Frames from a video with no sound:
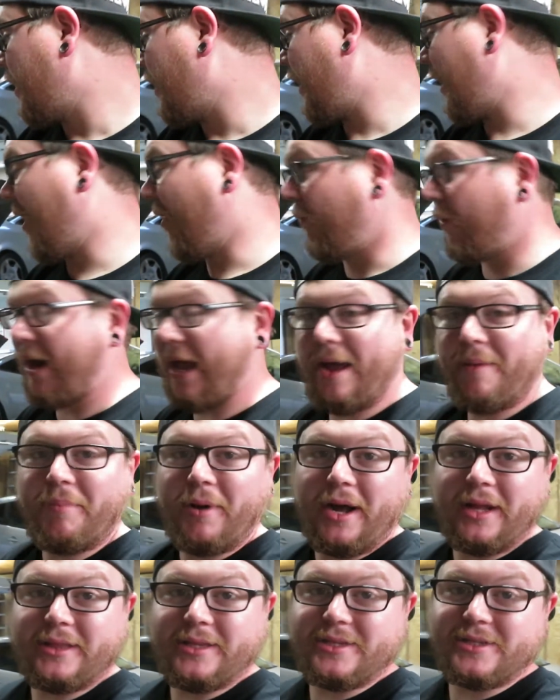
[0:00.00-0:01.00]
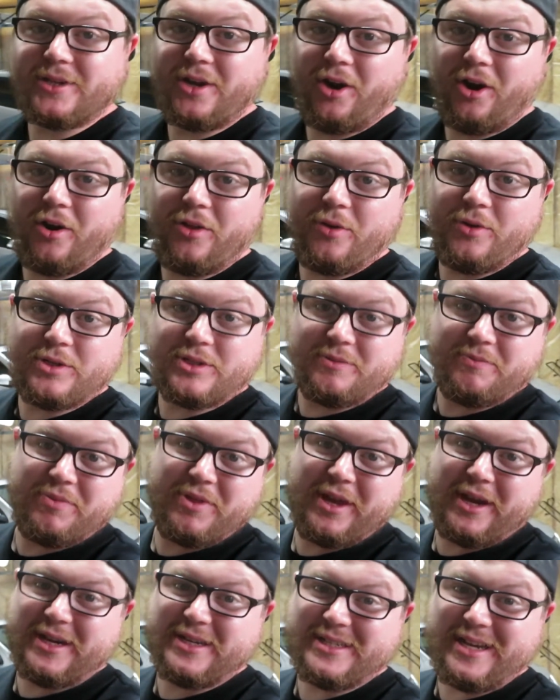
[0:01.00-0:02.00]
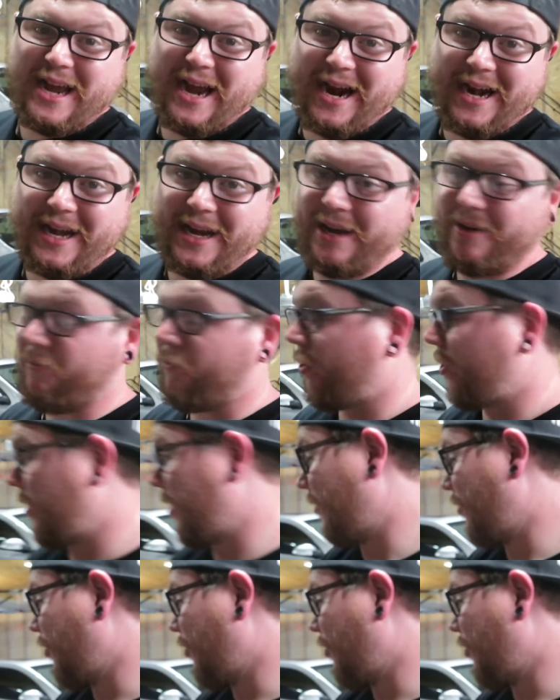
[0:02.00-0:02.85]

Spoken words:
Now, when I bought this car, there were some things I didn't really